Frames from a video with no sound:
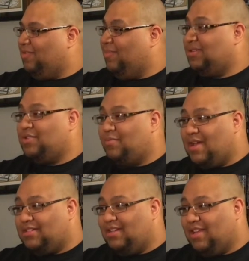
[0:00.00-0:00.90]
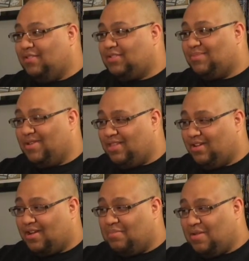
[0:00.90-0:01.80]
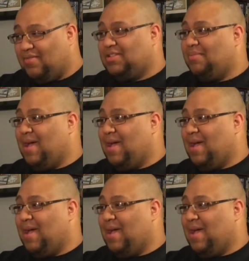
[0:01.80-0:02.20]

But Joe Pesci leaves him with, you're going to be visited